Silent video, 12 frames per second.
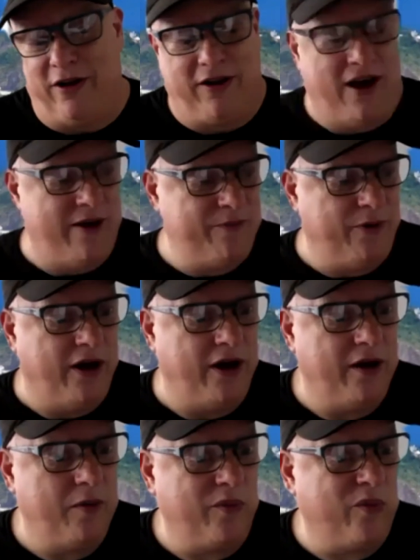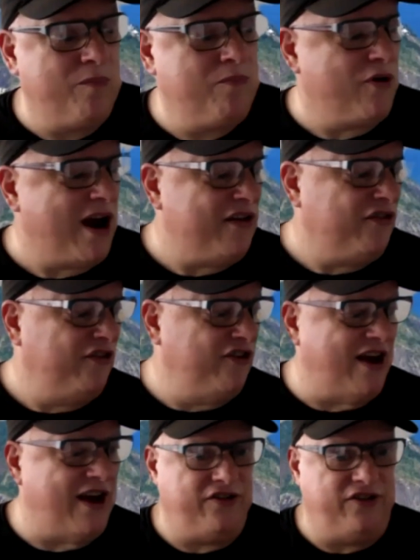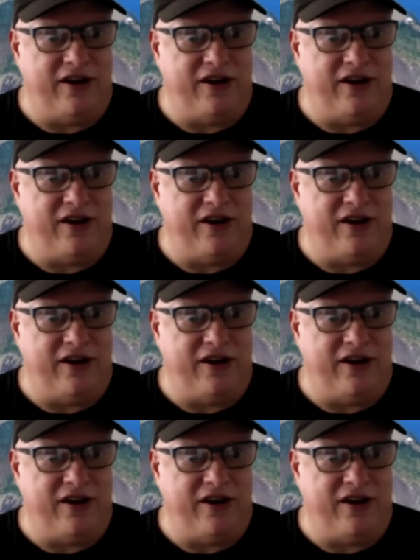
a lot, but with Brazzy Jazzy,